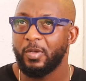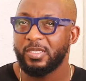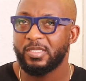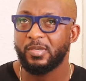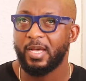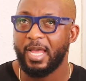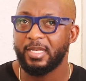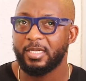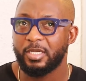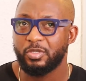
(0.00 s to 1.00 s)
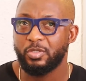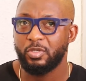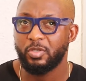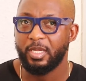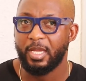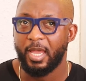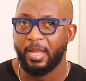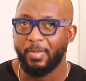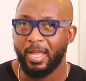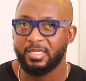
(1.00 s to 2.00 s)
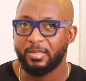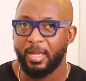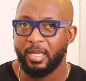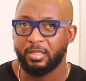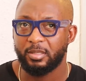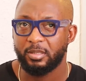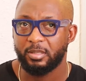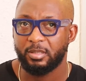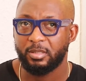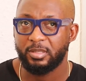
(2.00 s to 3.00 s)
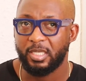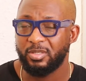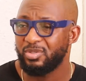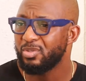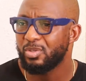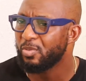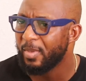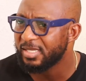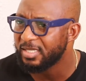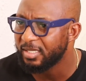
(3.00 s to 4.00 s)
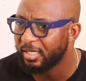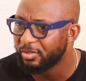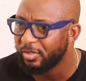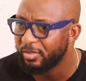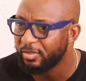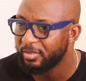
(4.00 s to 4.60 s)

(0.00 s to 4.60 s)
Wizzle had a studio at Bantama. Then, do you know Kumasi at all?